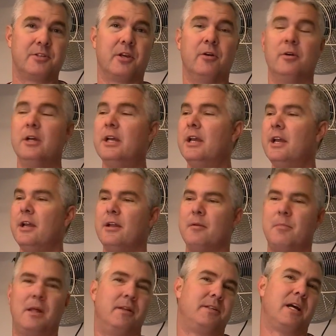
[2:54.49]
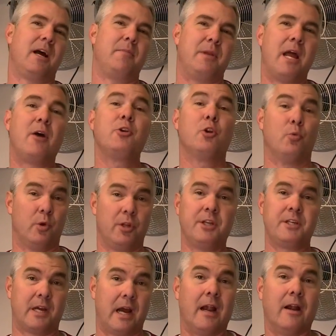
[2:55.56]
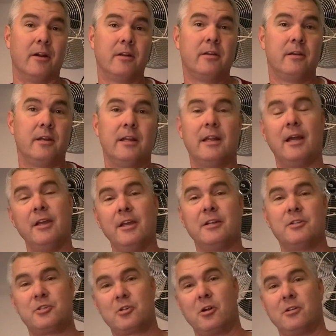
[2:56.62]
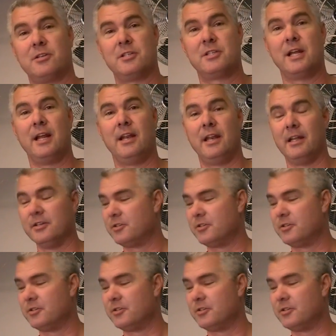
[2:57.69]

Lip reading: So by the time now you're really tired, and now you get to start the sanding.